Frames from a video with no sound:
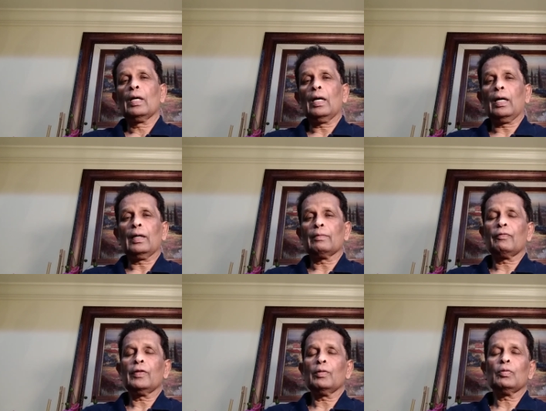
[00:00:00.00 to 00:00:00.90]

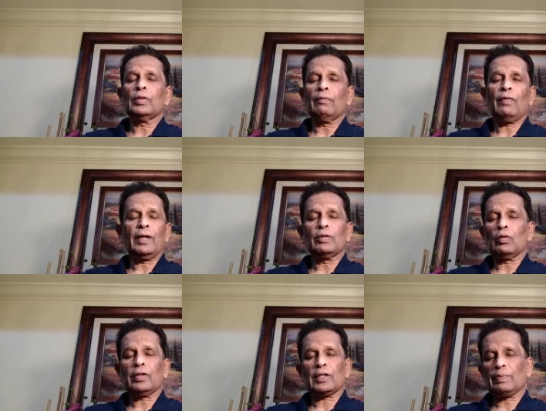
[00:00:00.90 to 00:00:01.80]
If I
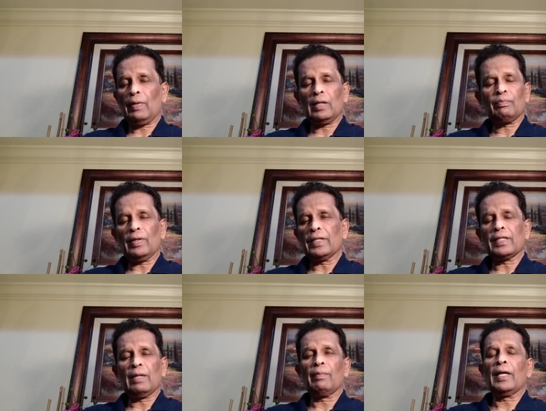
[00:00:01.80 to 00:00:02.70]
don't respond,
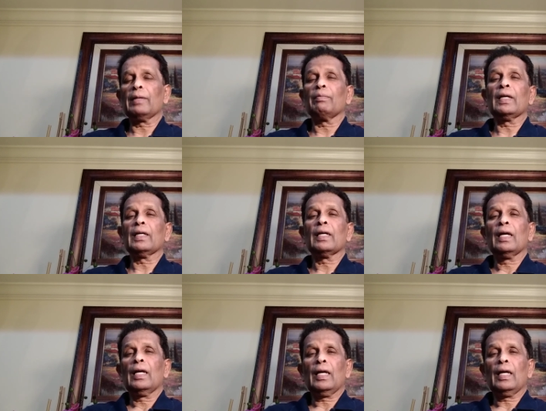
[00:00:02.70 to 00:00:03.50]
please remind me.